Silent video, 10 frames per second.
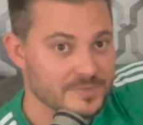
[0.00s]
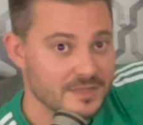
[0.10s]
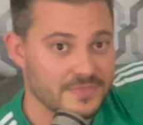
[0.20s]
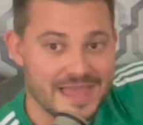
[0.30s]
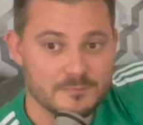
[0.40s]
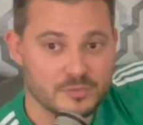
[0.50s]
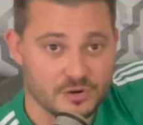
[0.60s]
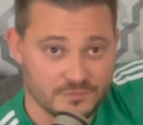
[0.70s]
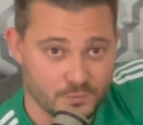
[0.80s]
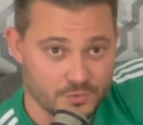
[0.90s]
that part of
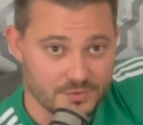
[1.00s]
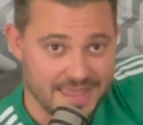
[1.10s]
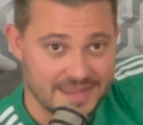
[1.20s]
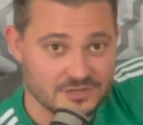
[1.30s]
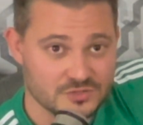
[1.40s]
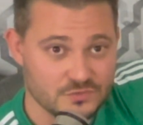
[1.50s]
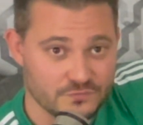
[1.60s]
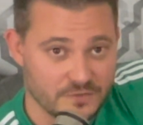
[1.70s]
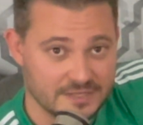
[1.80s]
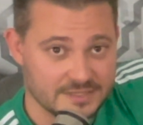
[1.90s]
the world ain't too
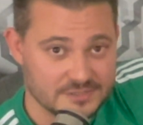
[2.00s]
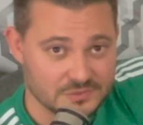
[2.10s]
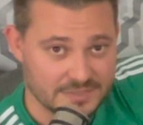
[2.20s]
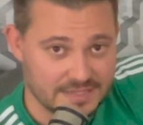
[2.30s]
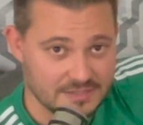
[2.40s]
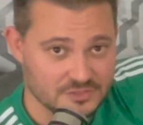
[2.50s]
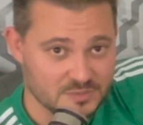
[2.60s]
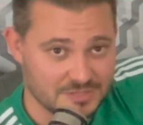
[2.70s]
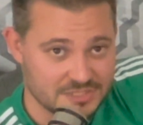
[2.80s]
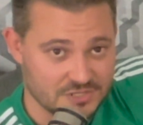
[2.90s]
friendly to the
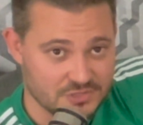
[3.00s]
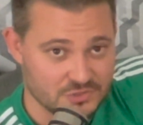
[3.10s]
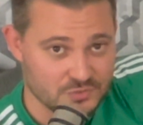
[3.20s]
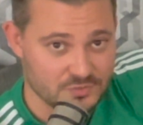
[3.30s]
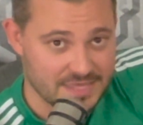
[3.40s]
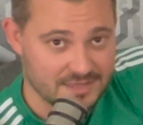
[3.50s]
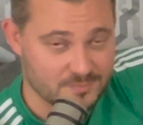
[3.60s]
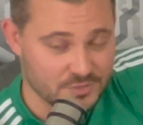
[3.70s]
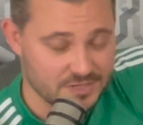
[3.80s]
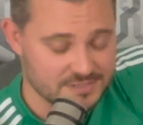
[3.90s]
LGBTQ gay
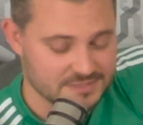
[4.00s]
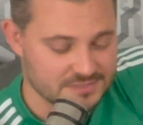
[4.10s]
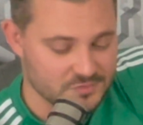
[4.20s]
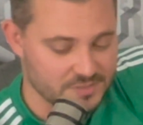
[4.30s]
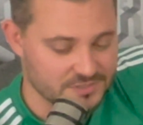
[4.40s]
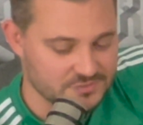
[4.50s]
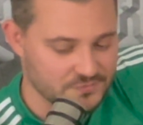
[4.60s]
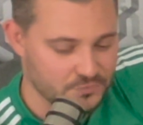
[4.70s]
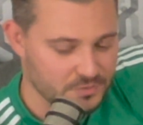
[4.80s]
communities, so on and so forth.